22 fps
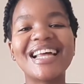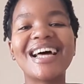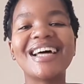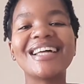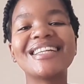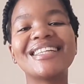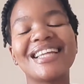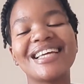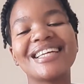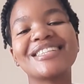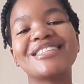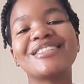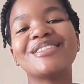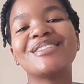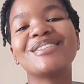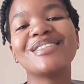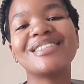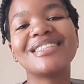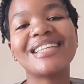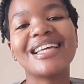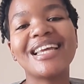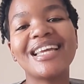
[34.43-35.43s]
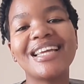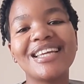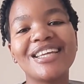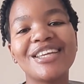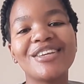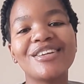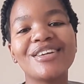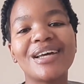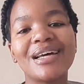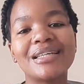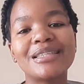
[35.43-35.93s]
I'd like to take
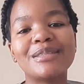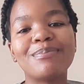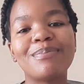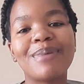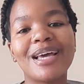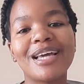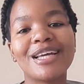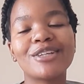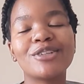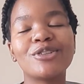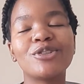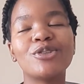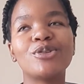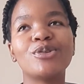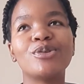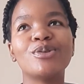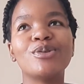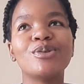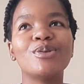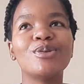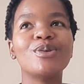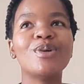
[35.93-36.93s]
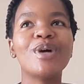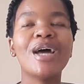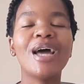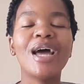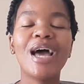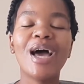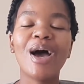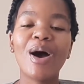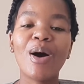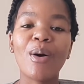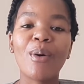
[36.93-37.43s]
you guys back to
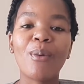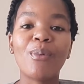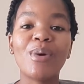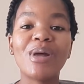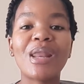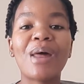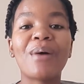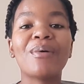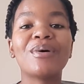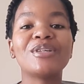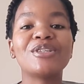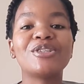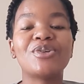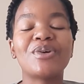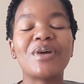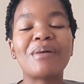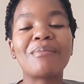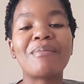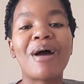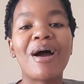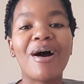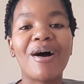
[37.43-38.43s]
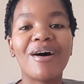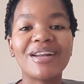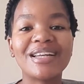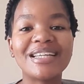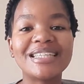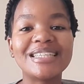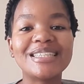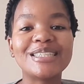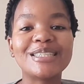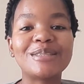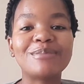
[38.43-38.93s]
when I was doing my
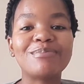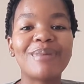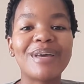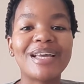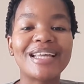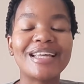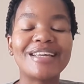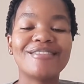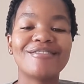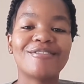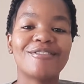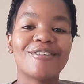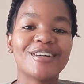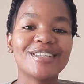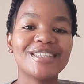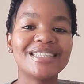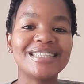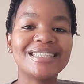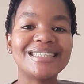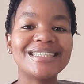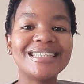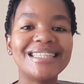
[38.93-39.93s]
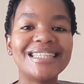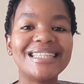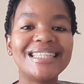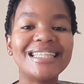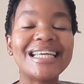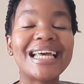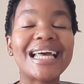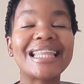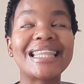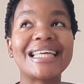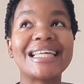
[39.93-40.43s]
honors back in
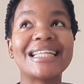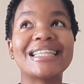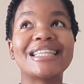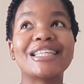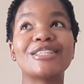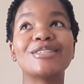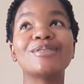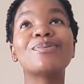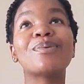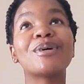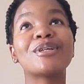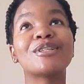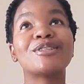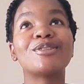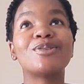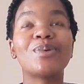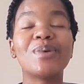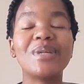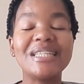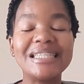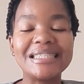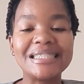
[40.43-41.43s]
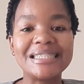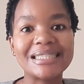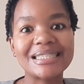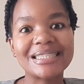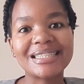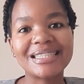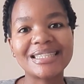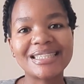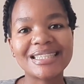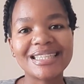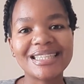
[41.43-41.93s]
varsity. I think this was
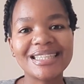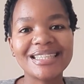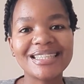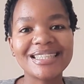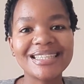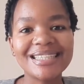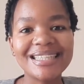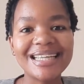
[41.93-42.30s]
2016.